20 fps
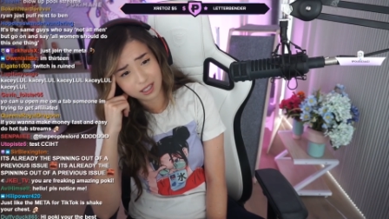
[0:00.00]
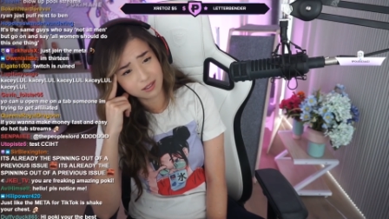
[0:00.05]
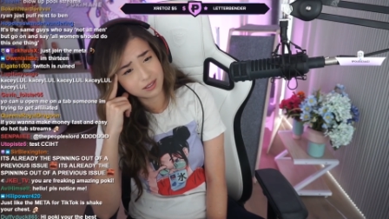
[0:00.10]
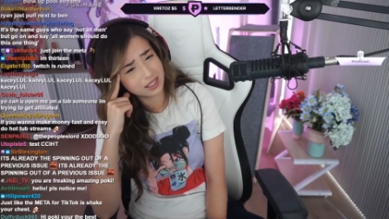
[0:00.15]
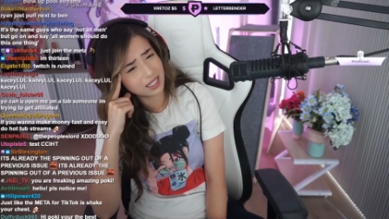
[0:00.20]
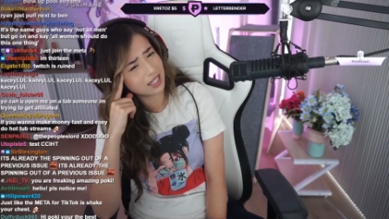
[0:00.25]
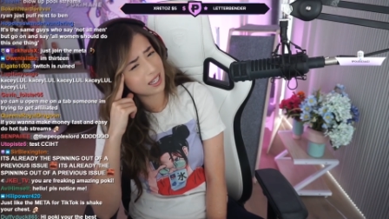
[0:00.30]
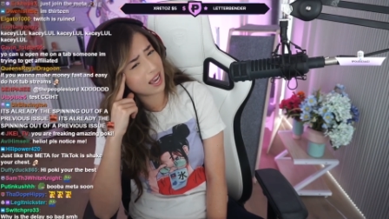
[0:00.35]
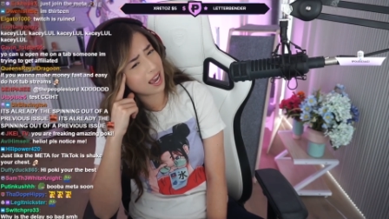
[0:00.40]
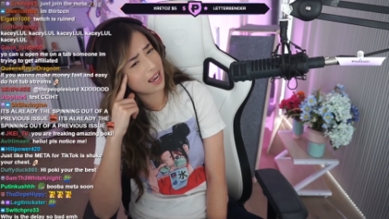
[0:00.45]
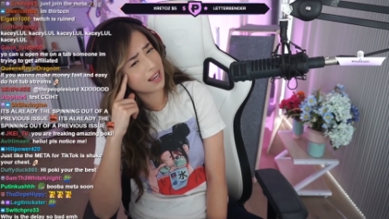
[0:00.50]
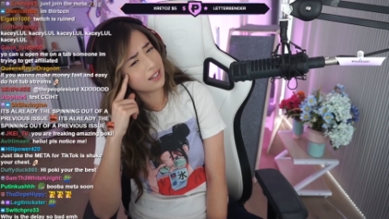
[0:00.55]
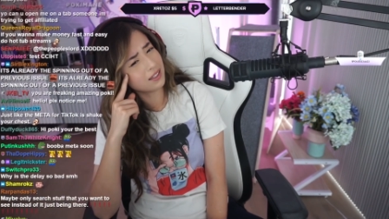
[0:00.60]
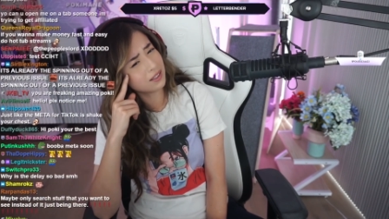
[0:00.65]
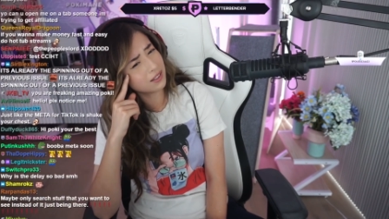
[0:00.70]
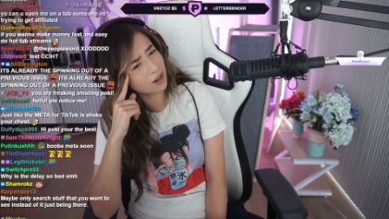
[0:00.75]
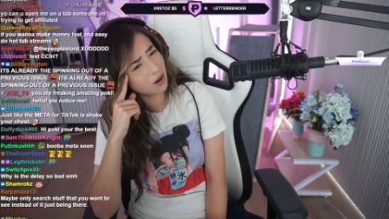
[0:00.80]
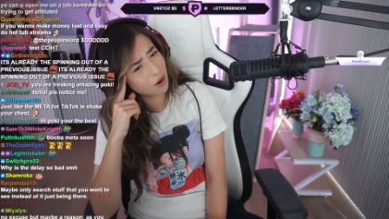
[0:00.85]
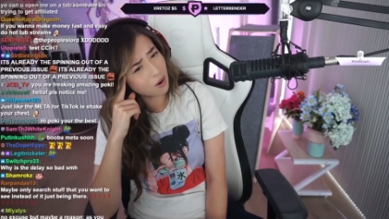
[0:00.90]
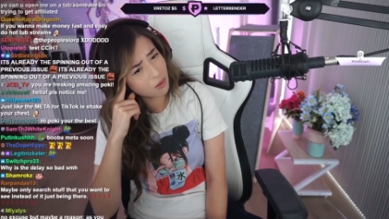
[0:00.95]
I was like, ain't
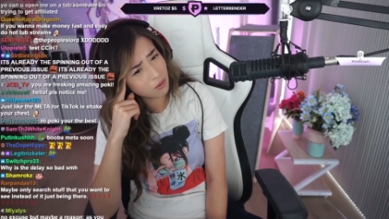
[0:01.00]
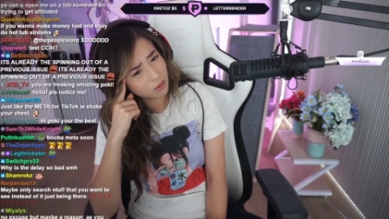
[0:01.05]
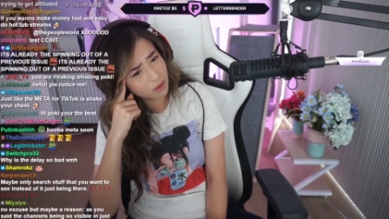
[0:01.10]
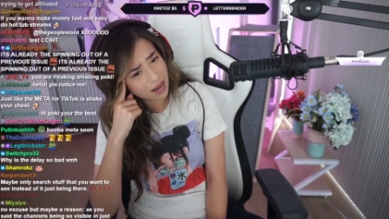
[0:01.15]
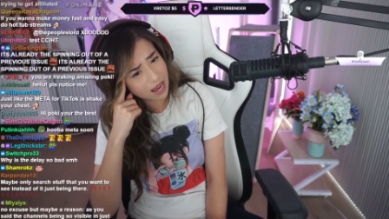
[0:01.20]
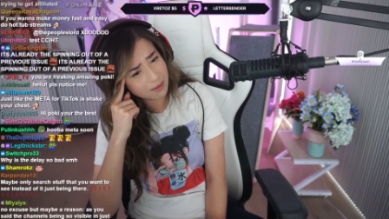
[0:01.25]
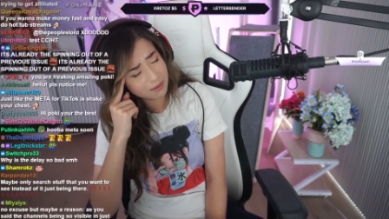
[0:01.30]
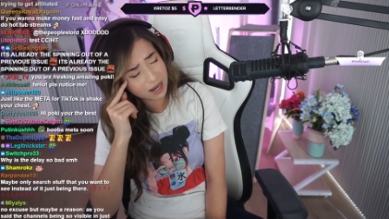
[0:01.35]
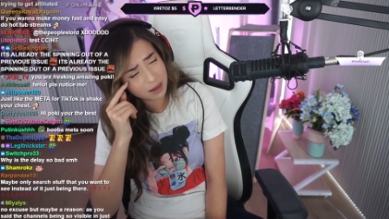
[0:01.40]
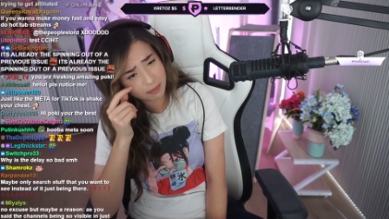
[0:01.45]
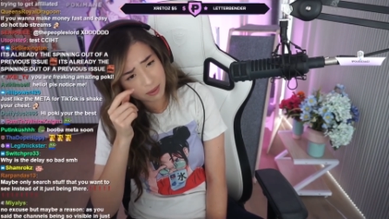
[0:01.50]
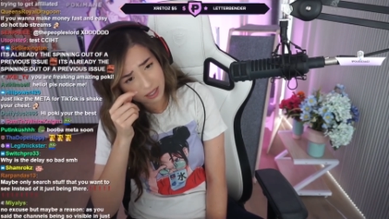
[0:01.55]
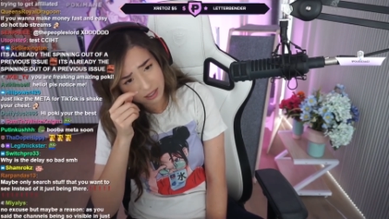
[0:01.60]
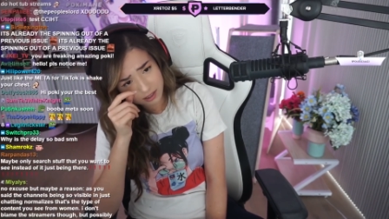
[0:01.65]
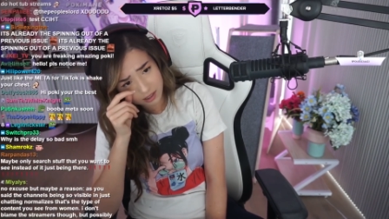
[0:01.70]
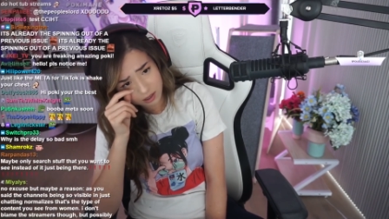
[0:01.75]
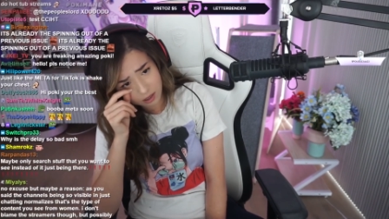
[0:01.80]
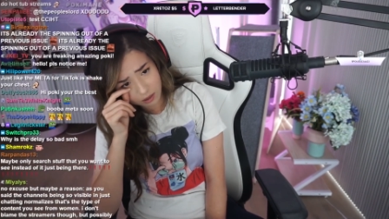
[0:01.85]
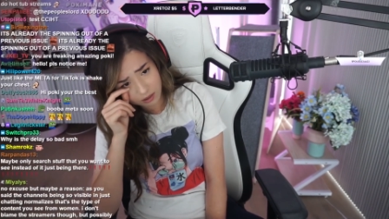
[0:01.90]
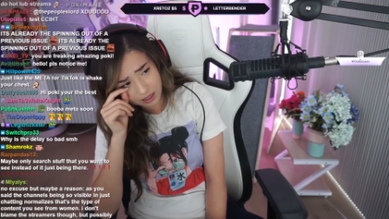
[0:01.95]
no way my
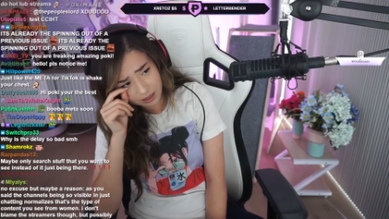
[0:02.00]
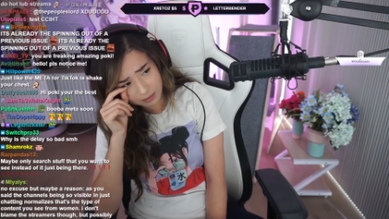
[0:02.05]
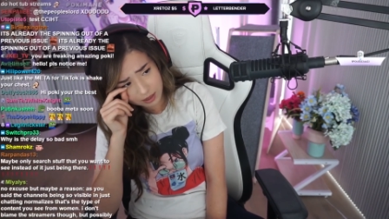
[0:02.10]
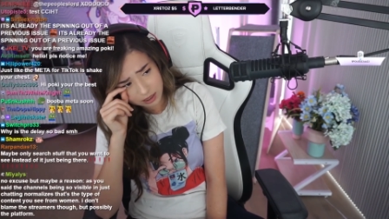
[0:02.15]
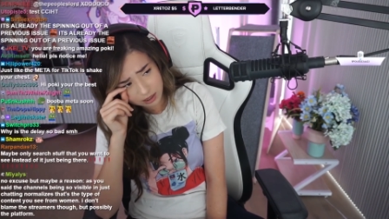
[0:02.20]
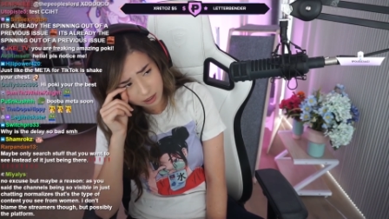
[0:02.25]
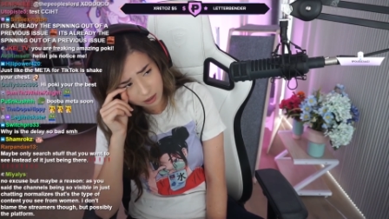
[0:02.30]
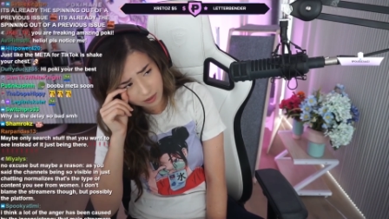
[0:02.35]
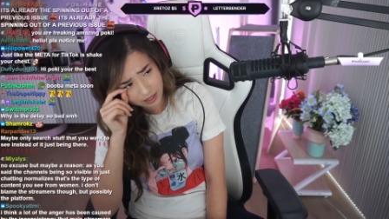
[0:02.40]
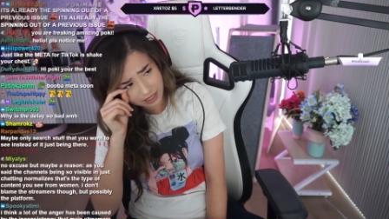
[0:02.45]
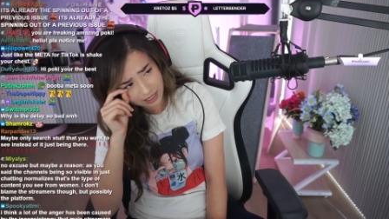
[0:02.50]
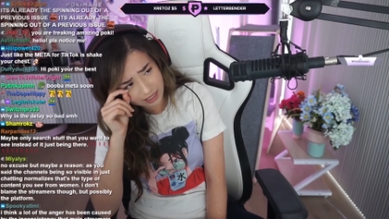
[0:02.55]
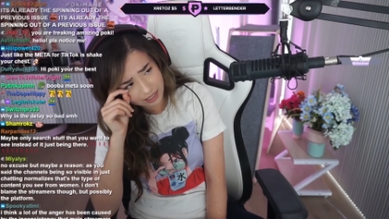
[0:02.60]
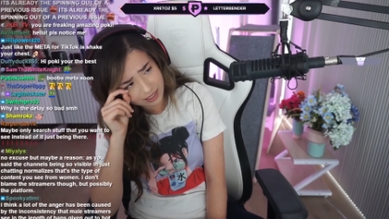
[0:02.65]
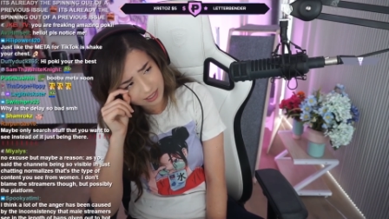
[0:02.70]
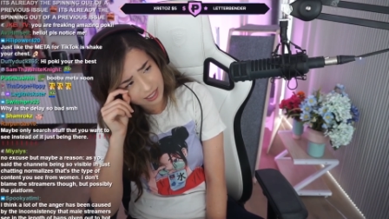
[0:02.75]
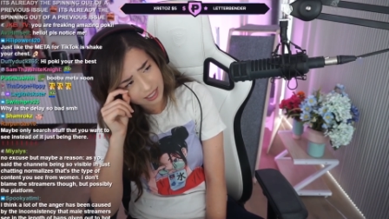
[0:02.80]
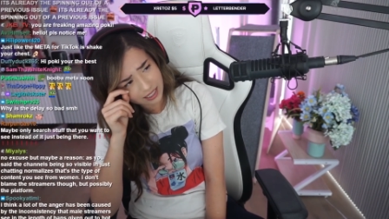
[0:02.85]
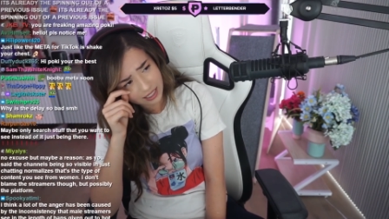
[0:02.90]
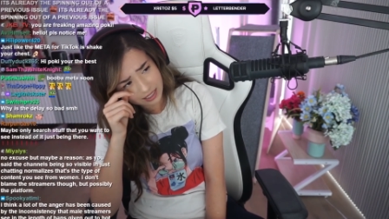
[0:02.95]
parents gonna let me show any
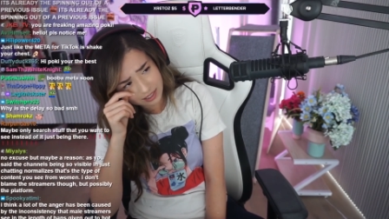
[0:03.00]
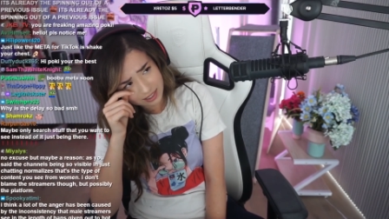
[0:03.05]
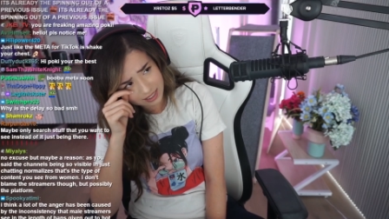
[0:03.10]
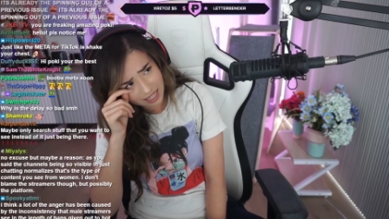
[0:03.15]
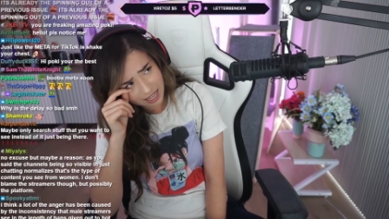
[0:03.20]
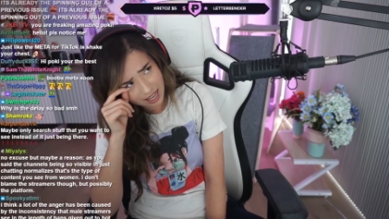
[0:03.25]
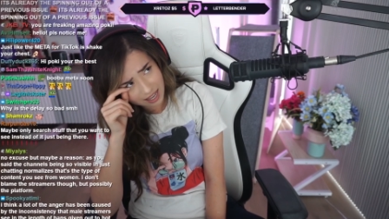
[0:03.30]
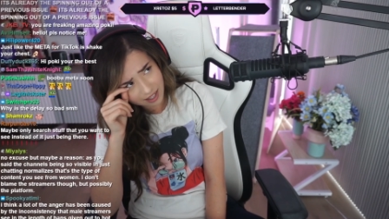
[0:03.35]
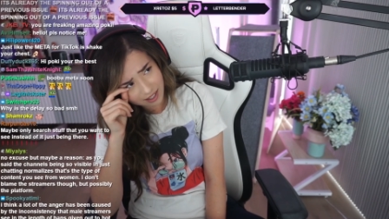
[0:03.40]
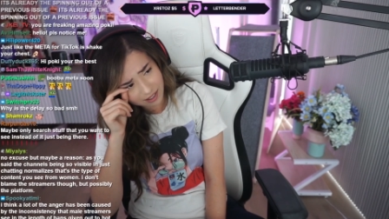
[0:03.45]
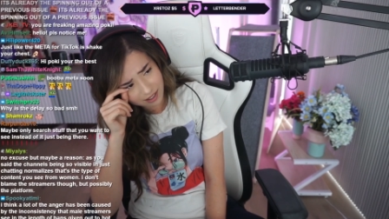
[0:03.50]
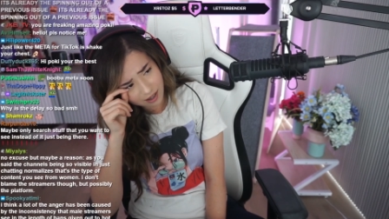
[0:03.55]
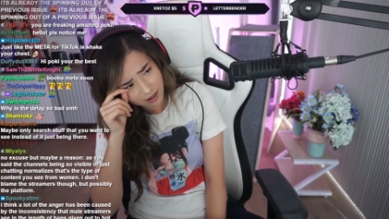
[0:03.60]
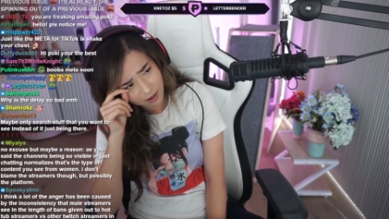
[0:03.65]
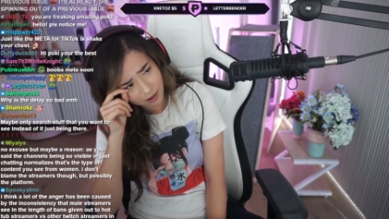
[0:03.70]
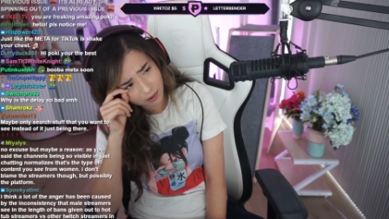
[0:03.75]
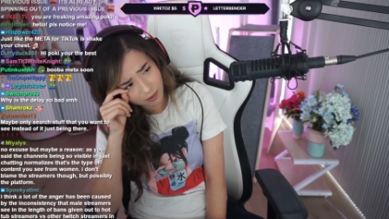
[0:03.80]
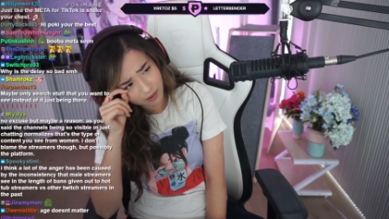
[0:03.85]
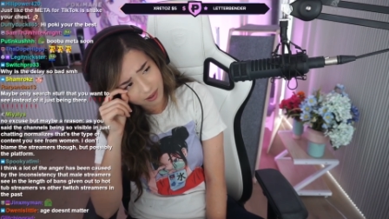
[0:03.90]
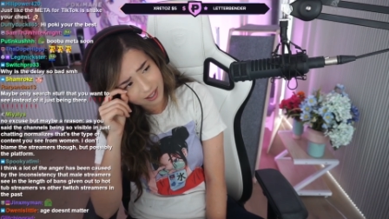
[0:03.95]
yitties. Heck
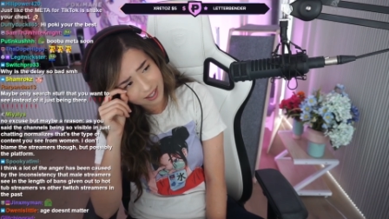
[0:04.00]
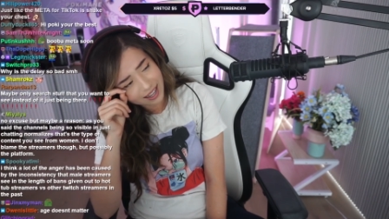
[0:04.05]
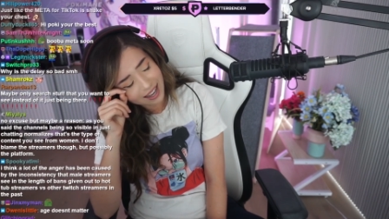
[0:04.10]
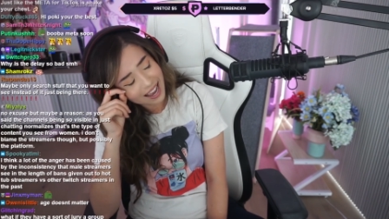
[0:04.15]
no.